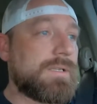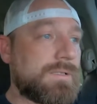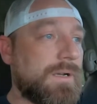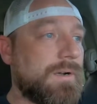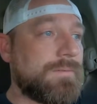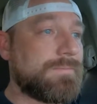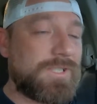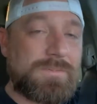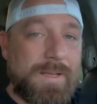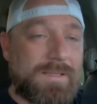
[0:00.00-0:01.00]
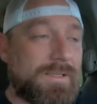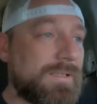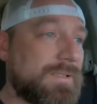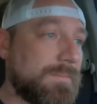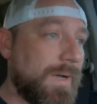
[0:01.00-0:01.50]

so just makes sense.